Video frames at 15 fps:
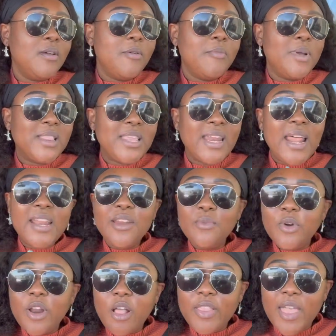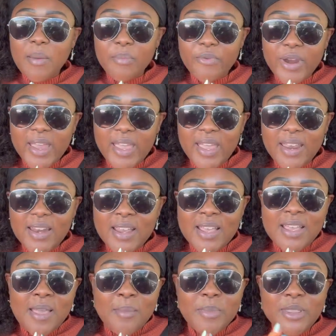but then I didn't want all that bread.
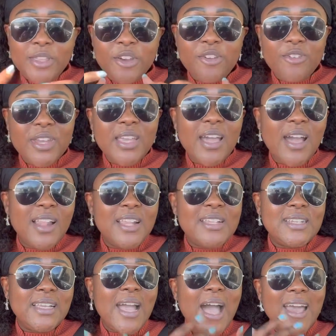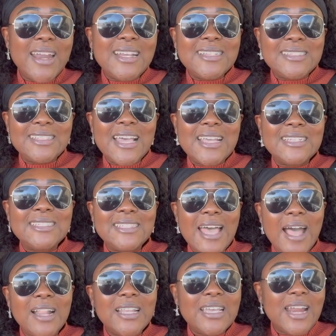But their green goddess
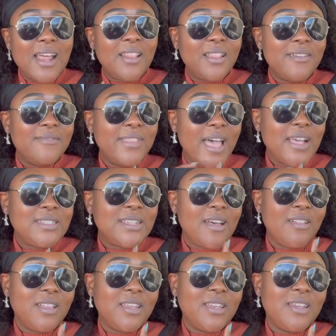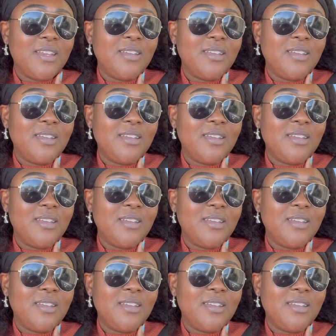salad, I love that salad.